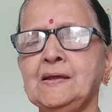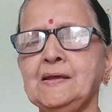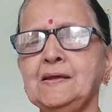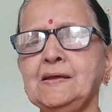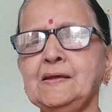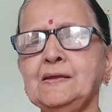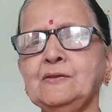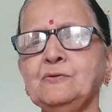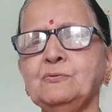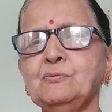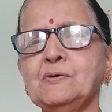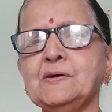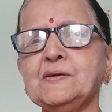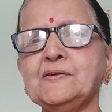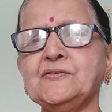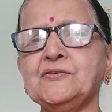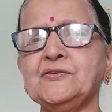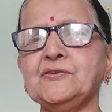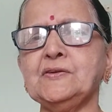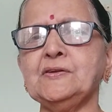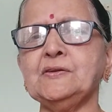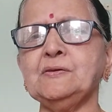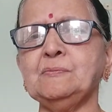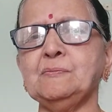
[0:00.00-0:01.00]

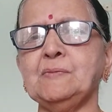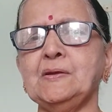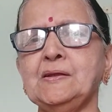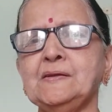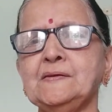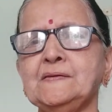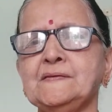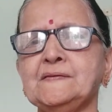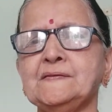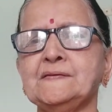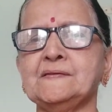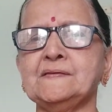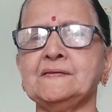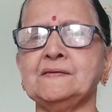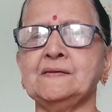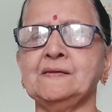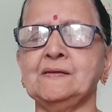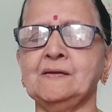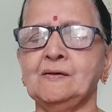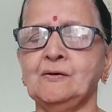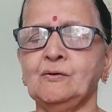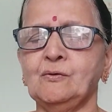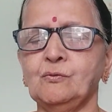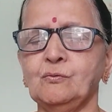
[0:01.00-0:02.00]
Inversion means
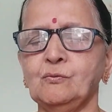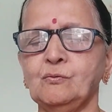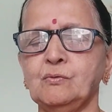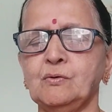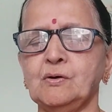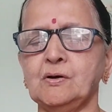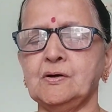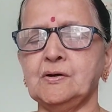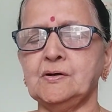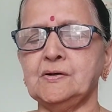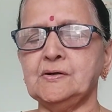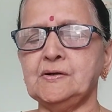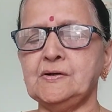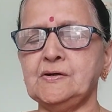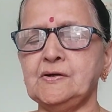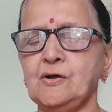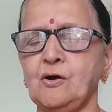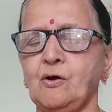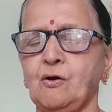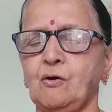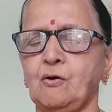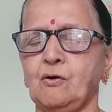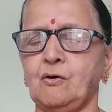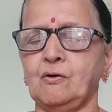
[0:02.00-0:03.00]

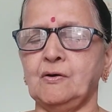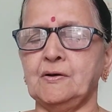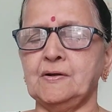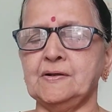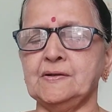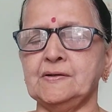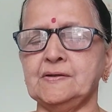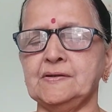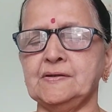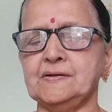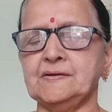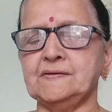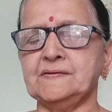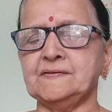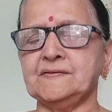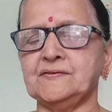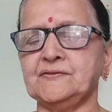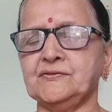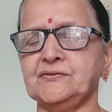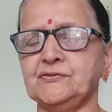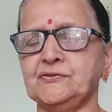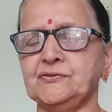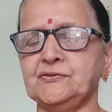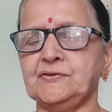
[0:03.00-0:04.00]
word order
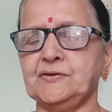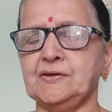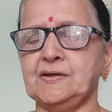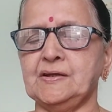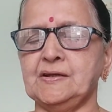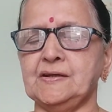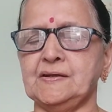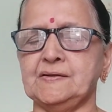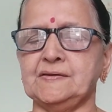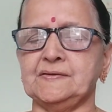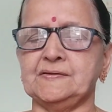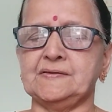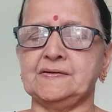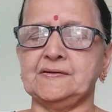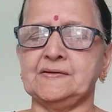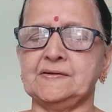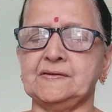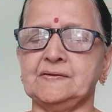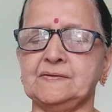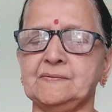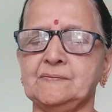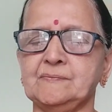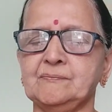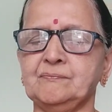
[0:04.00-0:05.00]
is changed
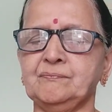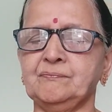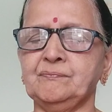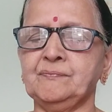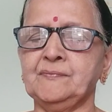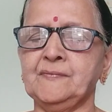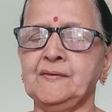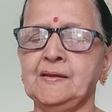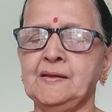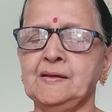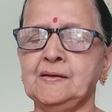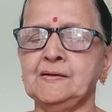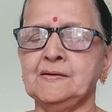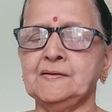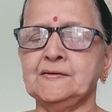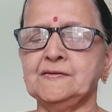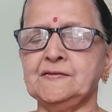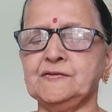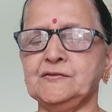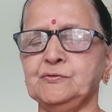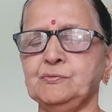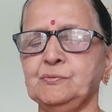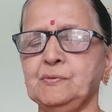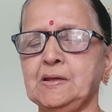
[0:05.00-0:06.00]

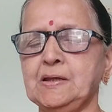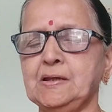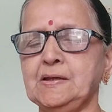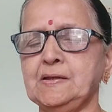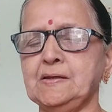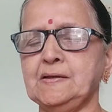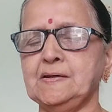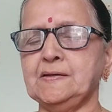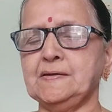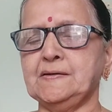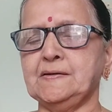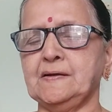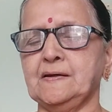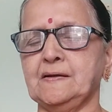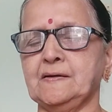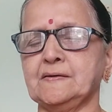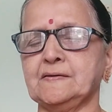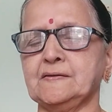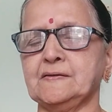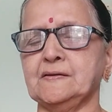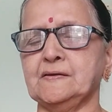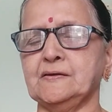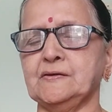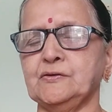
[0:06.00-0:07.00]
Sweet
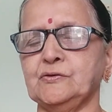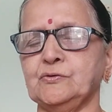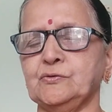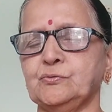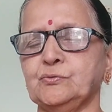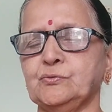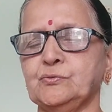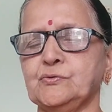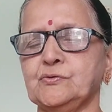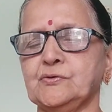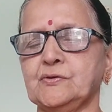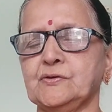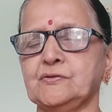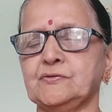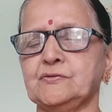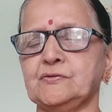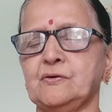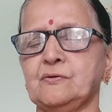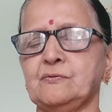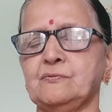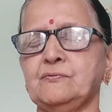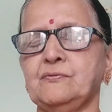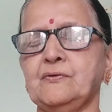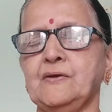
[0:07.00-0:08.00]
are the uses
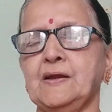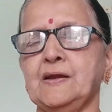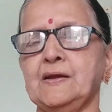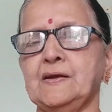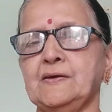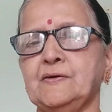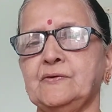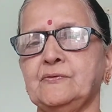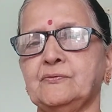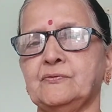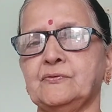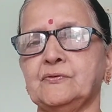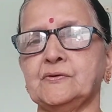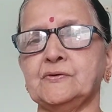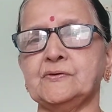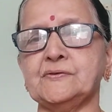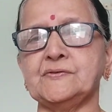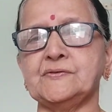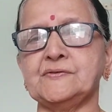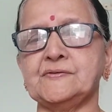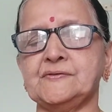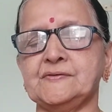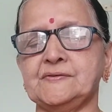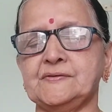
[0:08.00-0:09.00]
of
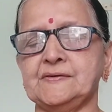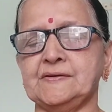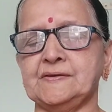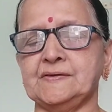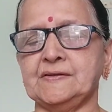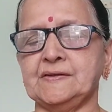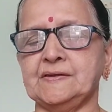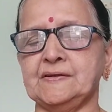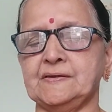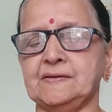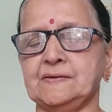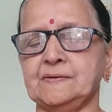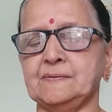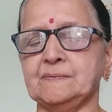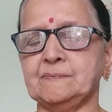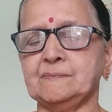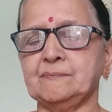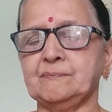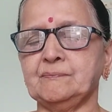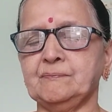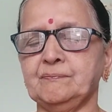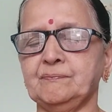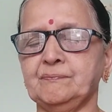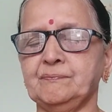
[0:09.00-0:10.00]
adversity.
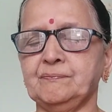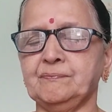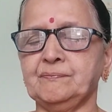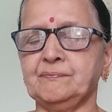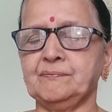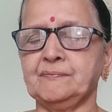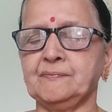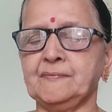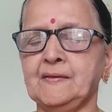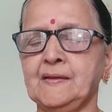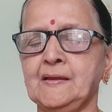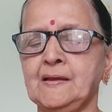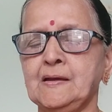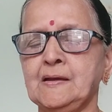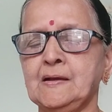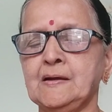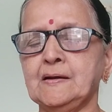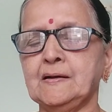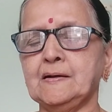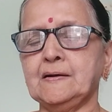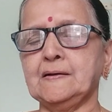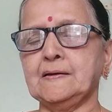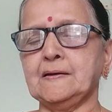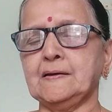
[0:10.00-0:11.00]

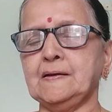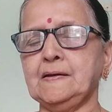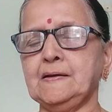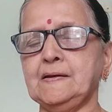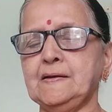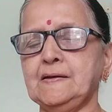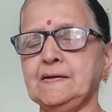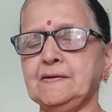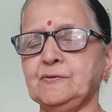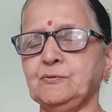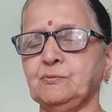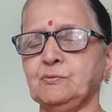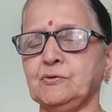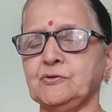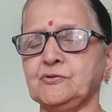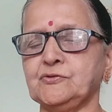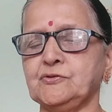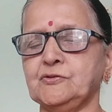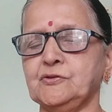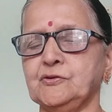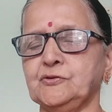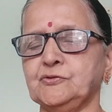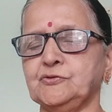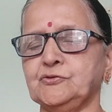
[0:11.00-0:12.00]
Great
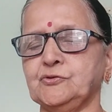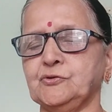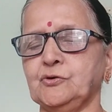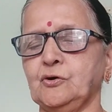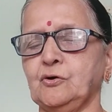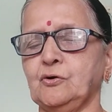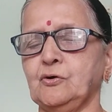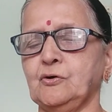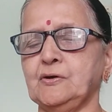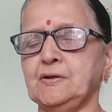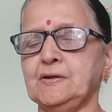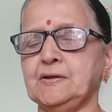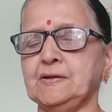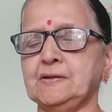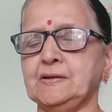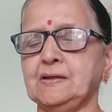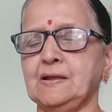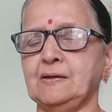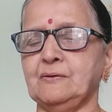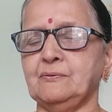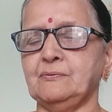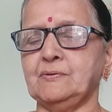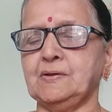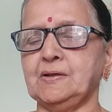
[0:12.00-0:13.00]
was the joy in
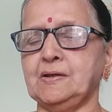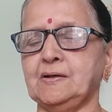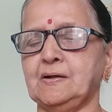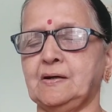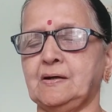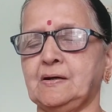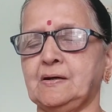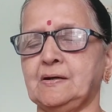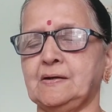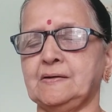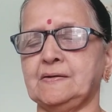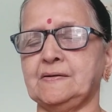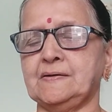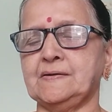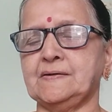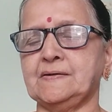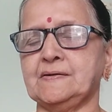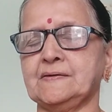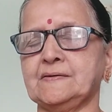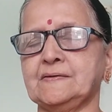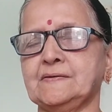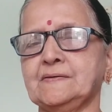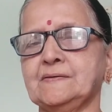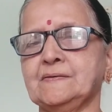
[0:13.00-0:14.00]
every
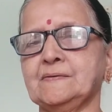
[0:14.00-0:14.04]
heart.